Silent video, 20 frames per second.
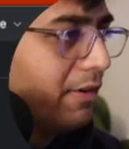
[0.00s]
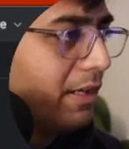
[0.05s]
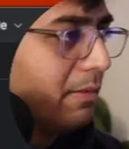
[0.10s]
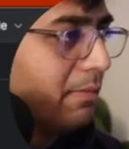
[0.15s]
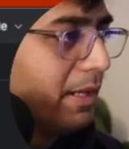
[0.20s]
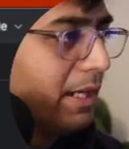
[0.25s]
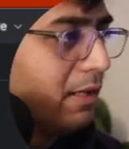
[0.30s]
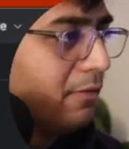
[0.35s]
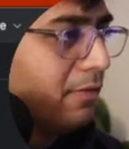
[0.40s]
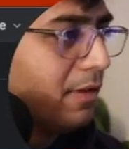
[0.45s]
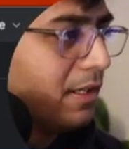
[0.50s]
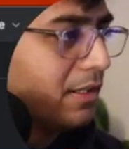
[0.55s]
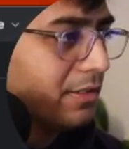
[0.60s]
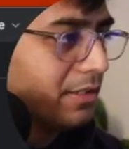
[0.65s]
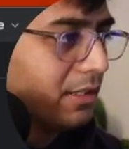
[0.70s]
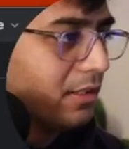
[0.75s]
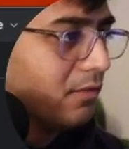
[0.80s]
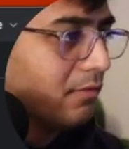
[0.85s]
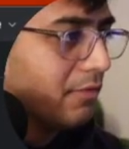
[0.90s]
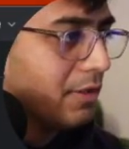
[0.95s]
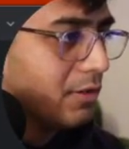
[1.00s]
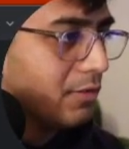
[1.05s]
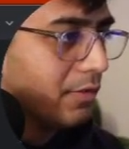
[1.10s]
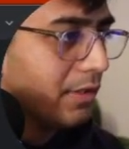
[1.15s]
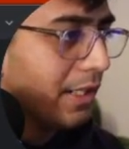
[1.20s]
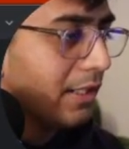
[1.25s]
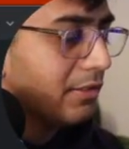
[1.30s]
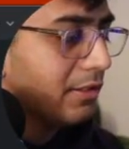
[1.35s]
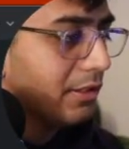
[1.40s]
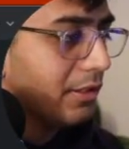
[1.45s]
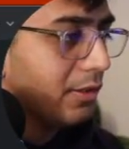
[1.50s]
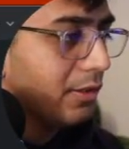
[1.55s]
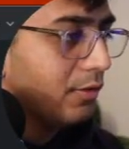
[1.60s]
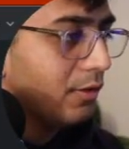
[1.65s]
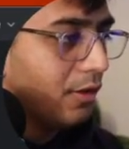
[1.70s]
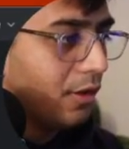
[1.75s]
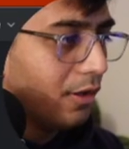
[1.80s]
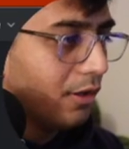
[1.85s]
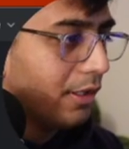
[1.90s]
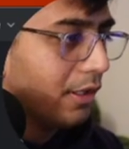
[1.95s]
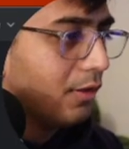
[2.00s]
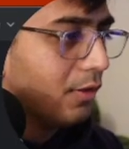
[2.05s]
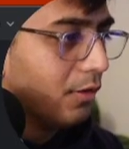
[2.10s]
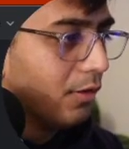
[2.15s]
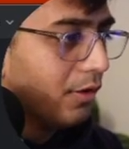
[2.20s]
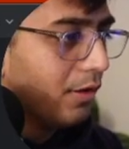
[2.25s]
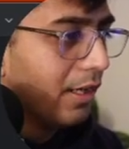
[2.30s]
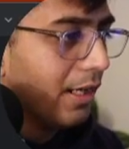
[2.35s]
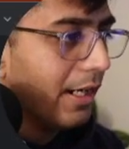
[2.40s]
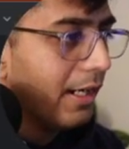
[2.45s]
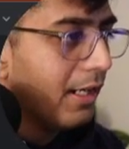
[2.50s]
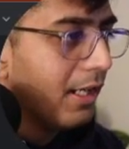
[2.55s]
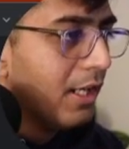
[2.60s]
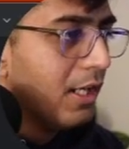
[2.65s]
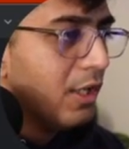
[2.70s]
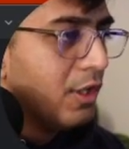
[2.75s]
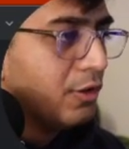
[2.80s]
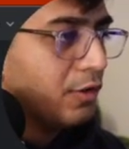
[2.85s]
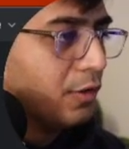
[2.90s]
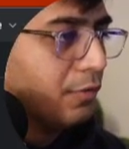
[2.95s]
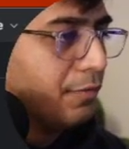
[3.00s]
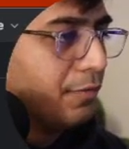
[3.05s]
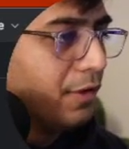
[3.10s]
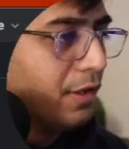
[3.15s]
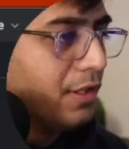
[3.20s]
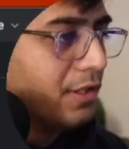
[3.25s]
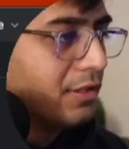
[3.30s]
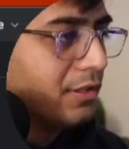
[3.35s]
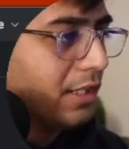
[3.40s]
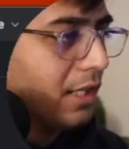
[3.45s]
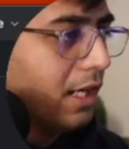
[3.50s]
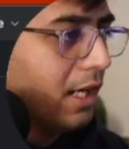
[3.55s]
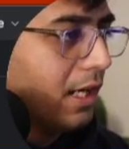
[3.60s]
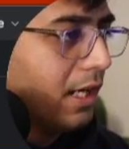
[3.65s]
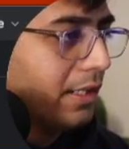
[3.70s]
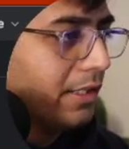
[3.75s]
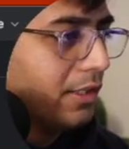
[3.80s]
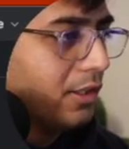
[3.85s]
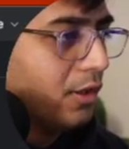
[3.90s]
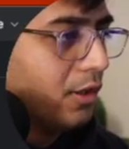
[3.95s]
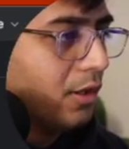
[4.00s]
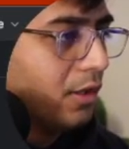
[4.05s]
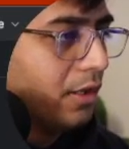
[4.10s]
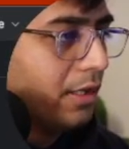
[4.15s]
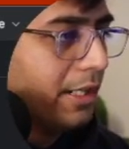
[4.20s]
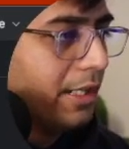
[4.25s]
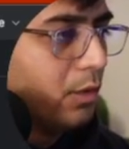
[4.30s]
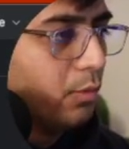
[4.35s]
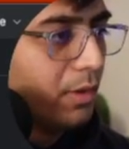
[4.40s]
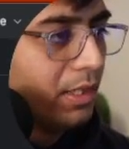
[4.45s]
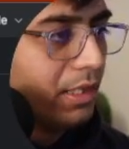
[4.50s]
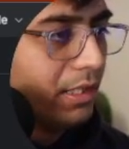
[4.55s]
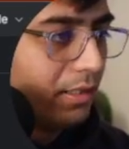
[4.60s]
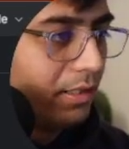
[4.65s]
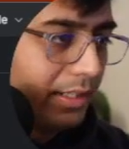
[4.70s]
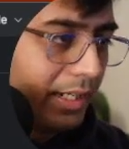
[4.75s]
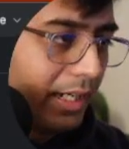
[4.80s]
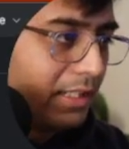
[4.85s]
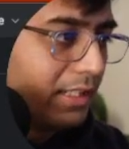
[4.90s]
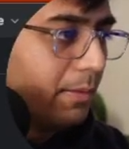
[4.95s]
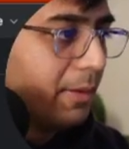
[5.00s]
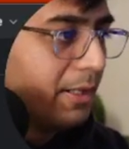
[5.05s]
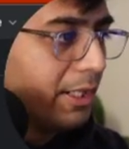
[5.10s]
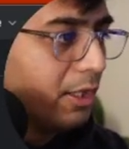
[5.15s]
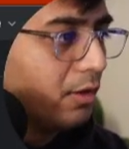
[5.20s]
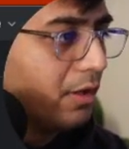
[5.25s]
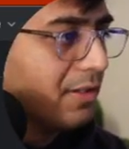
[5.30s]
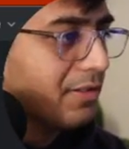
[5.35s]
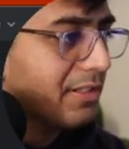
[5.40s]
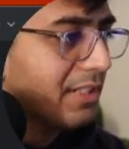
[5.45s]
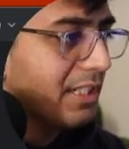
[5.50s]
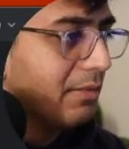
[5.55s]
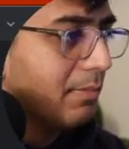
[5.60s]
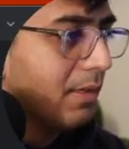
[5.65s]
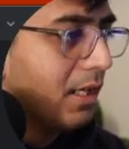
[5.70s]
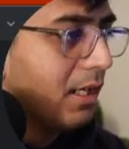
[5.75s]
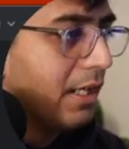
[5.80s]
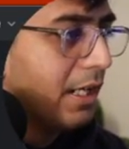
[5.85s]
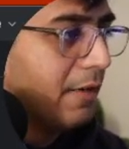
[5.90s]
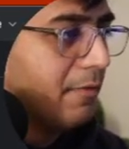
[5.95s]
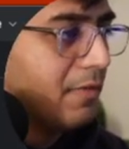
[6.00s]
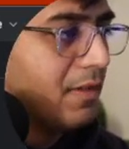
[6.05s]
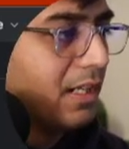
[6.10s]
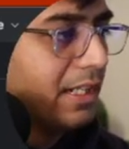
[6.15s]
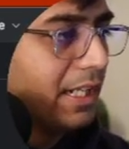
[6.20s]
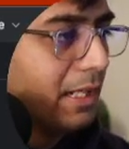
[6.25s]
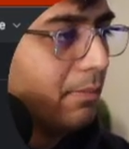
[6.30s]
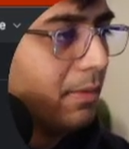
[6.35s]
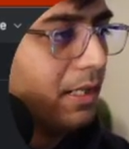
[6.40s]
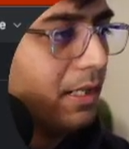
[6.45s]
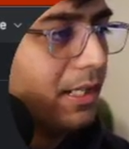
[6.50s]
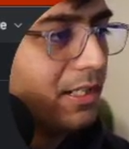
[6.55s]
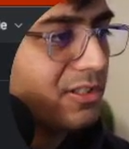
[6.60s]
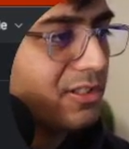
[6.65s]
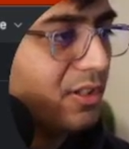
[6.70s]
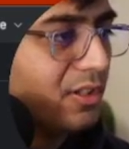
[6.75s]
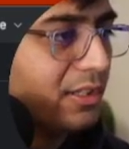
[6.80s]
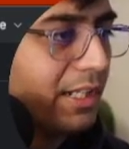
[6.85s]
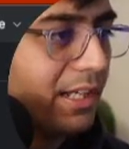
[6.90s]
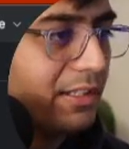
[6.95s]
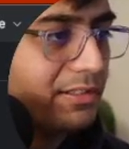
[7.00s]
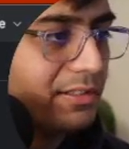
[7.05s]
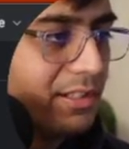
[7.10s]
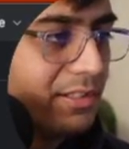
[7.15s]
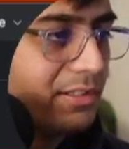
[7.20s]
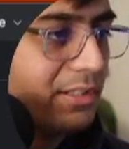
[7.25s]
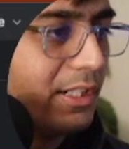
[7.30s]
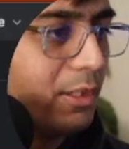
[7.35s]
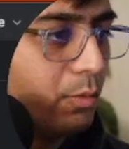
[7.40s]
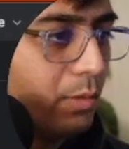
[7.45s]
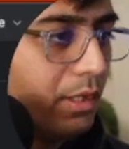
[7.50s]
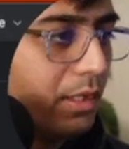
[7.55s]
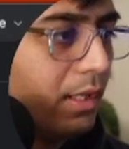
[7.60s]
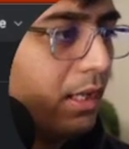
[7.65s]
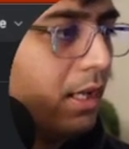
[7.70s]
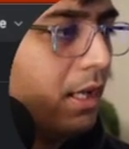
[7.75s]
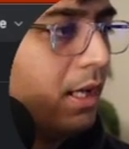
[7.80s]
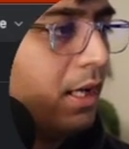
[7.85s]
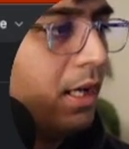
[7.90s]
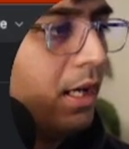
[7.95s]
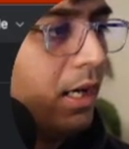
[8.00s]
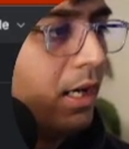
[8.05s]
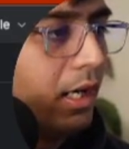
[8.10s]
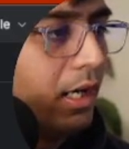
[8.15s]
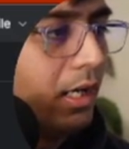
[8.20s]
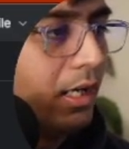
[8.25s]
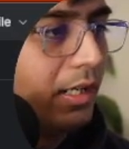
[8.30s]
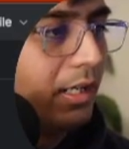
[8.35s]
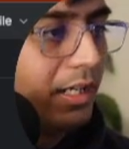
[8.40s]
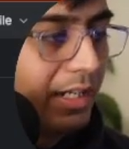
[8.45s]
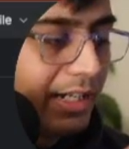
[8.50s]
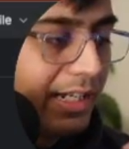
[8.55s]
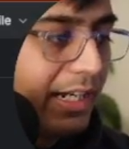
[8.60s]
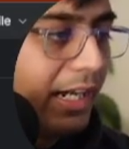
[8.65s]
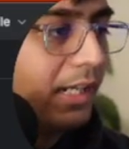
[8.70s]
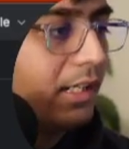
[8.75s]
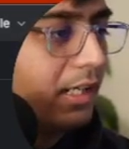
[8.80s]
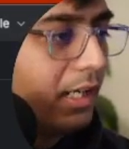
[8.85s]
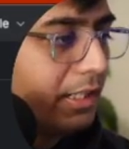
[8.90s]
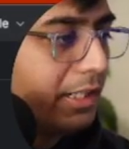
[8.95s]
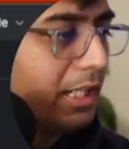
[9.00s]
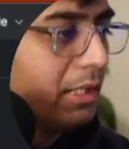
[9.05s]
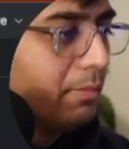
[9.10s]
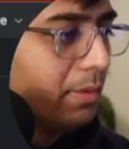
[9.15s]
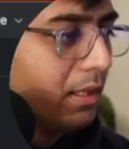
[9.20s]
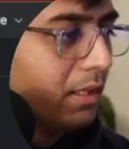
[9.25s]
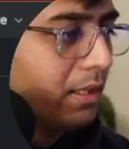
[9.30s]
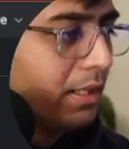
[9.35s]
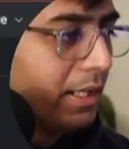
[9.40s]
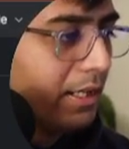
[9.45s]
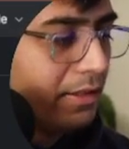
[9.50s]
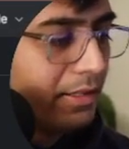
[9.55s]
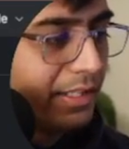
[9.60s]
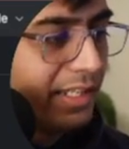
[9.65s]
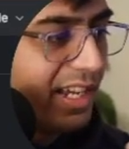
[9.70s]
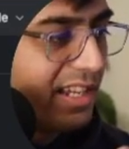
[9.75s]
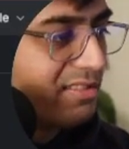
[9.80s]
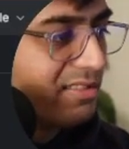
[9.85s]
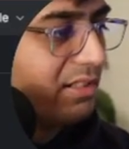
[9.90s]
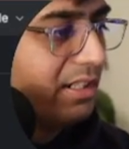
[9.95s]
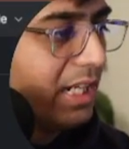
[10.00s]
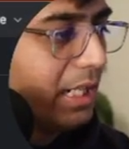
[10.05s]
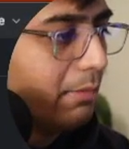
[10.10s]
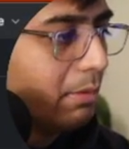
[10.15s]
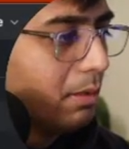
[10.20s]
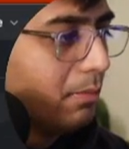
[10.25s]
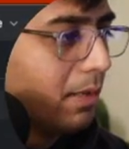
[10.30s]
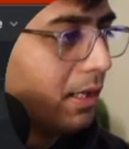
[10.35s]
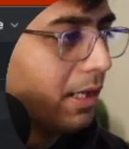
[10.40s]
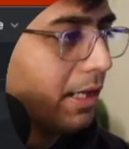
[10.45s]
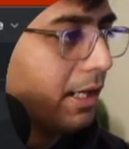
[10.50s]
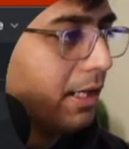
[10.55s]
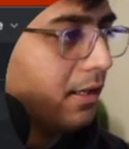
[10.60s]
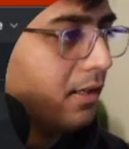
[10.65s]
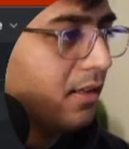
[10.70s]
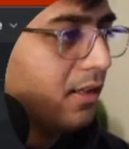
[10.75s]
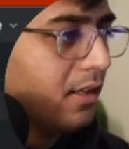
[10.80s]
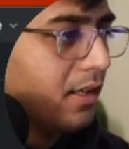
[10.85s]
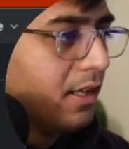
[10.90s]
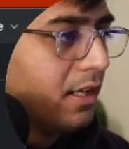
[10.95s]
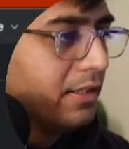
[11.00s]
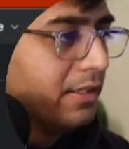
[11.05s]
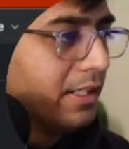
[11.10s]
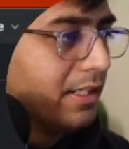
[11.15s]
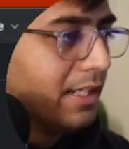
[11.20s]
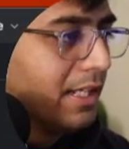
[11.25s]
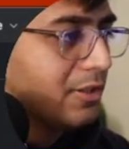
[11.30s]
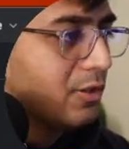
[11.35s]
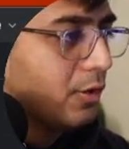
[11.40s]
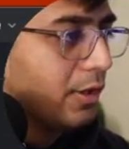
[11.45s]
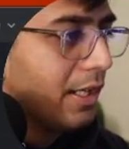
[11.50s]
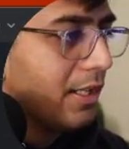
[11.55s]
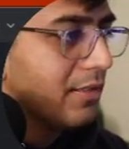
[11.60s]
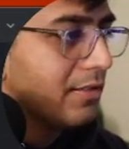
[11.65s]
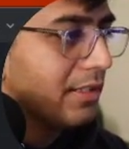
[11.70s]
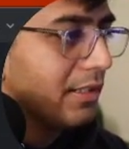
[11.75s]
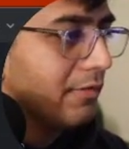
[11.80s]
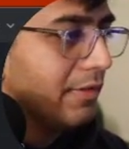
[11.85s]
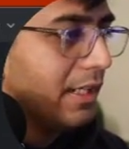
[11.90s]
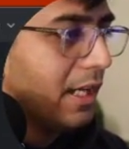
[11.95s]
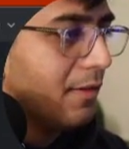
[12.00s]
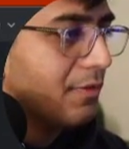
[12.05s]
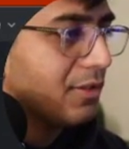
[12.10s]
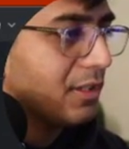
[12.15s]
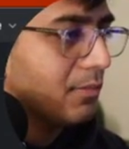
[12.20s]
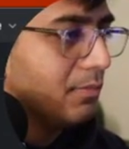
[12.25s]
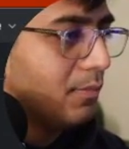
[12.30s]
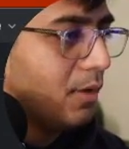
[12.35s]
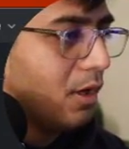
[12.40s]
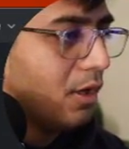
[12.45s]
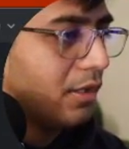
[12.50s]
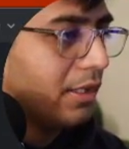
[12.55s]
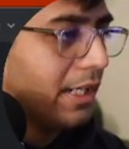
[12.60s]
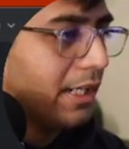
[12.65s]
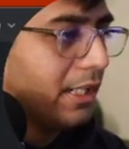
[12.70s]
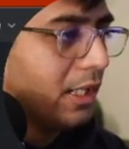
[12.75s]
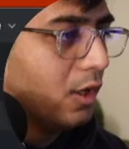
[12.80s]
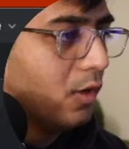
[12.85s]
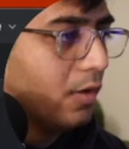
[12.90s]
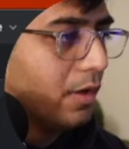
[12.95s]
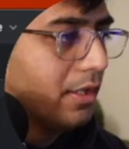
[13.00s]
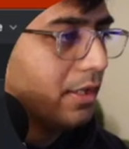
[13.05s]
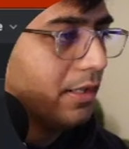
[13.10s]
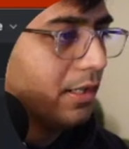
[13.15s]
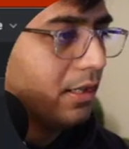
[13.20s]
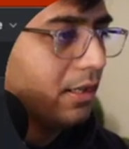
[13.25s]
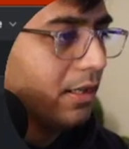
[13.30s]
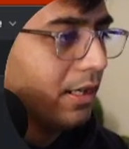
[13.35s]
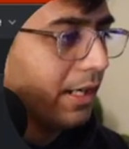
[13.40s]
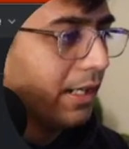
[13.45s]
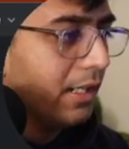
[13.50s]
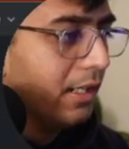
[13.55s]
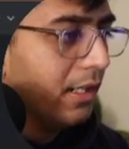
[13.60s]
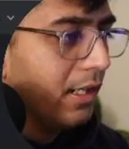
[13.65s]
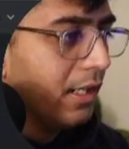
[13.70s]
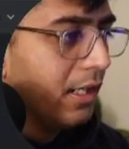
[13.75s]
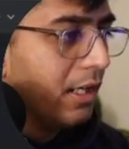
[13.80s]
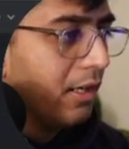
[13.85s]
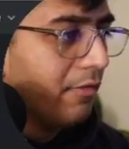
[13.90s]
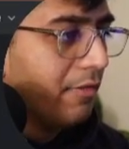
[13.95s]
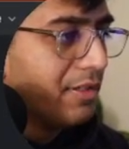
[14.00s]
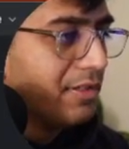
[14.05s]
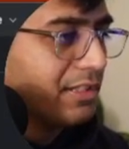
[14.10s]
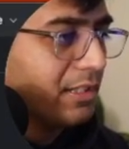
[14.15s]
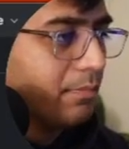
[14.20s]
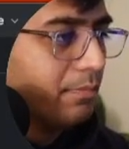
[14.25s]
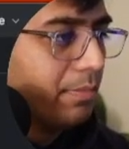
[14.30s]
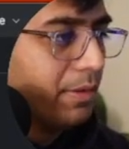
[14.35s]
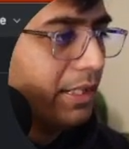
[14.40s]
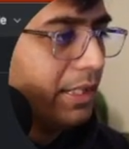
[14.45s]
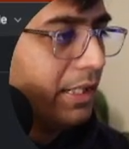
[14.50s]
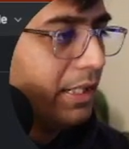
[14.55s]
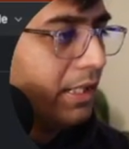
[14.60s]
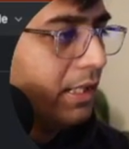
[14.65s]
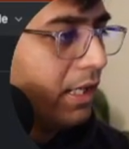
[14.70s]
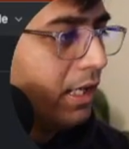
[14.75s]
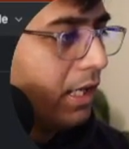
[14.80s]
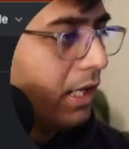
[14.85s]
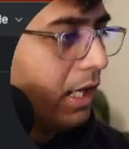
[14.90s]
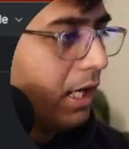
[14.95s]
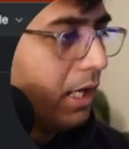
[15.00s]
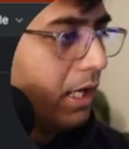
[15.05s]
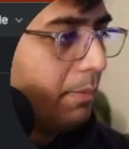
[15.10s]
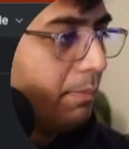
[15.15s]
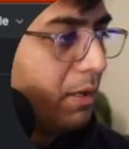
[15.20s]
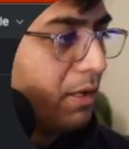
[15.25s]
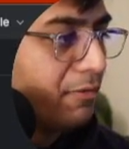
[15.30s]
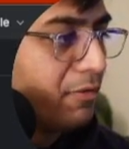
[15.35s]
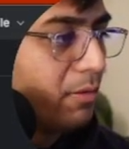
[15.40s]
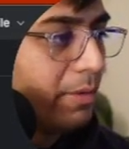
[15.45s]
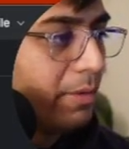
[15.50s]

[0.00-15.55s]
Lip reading: a main function which will execute all the code, right? So first, it will get the particular schema. If the table does not exist, it will create a table in the S3 table bucket. Then as you can see, we have some mock data over here, right? We simply perform